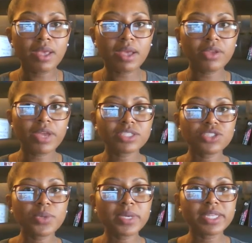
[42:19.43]
You guys
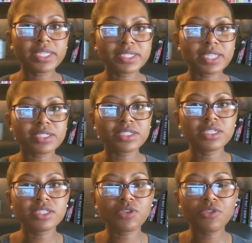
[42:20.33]
enjoying this
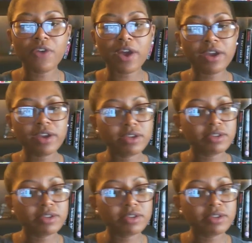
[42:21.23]
session so far?